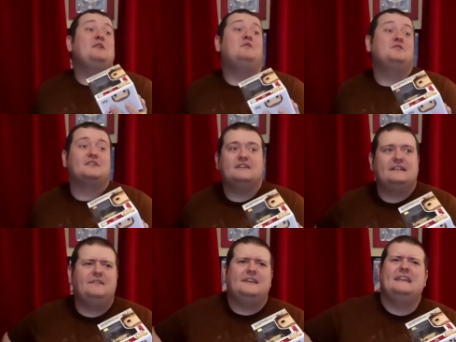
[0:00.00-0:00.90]
be older because I
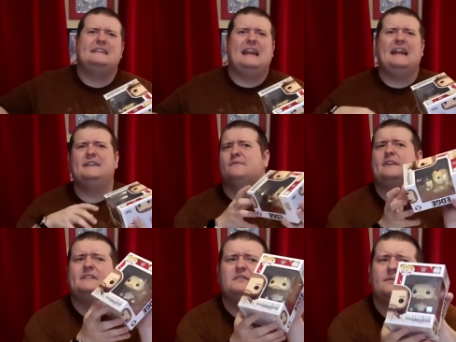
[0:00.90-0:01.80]
don't think he's an active
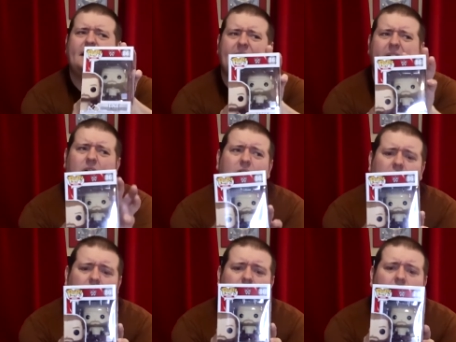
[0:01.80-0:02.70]
wrestler right now.
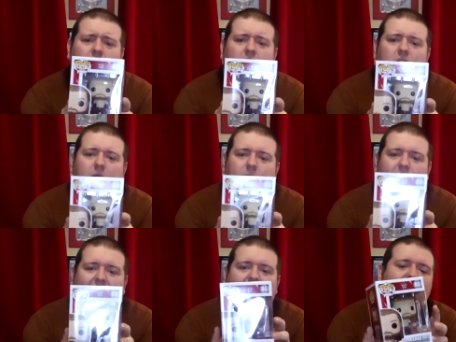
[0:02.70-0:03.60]
But
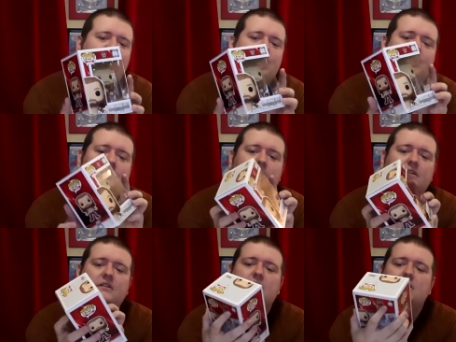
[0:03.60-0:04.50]
we got Edge here.
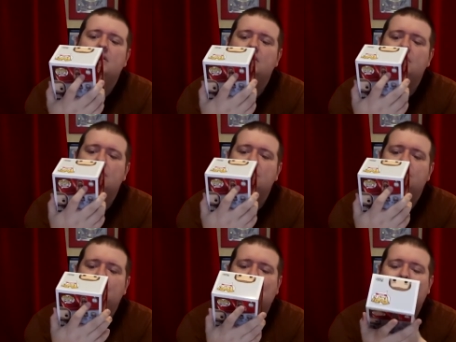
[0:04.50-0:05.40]

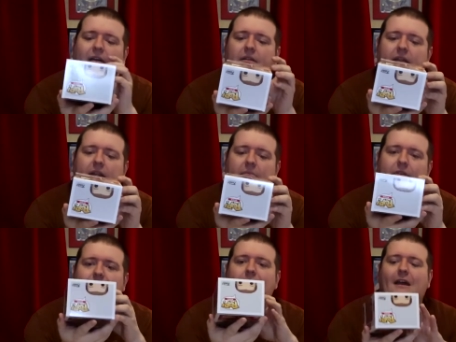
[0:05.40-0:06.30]
Check him out and
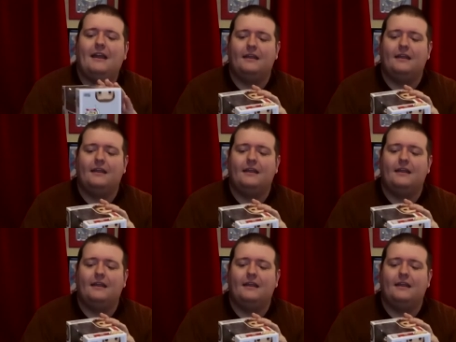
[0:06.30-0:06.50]
be right back.